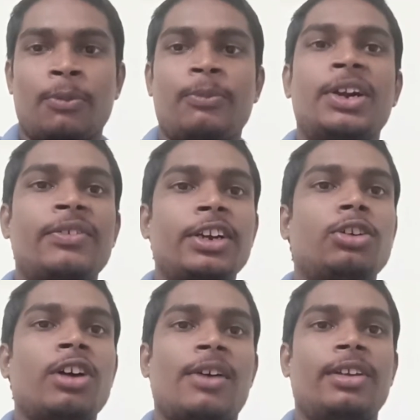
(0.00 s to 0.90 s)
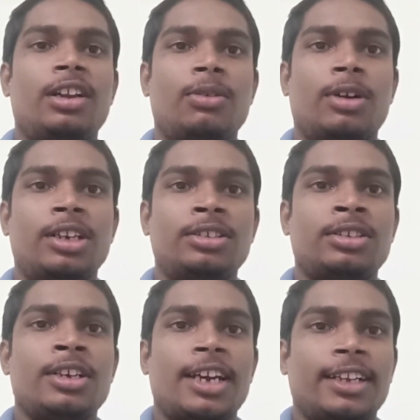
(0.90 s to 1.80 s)
between two heavenly bodies,
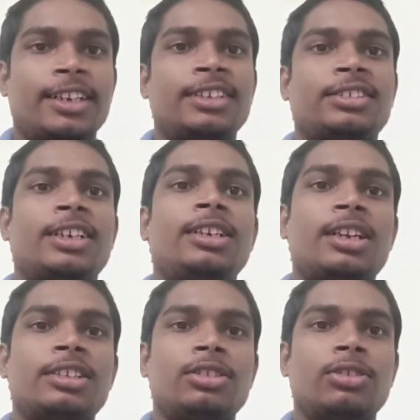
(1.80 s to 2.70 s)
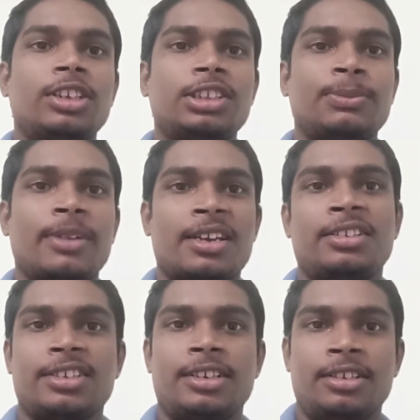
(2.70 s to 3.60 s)
and that center is known as
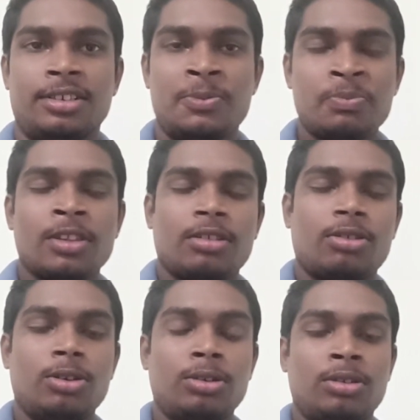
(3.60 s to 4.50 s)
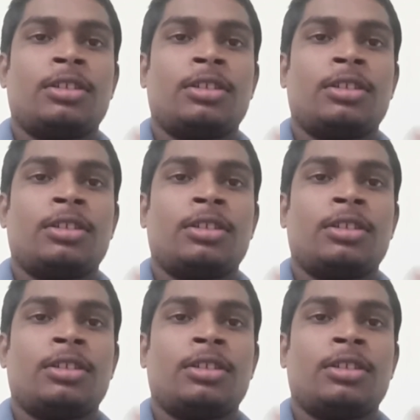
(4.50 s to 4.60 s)
barycentre. So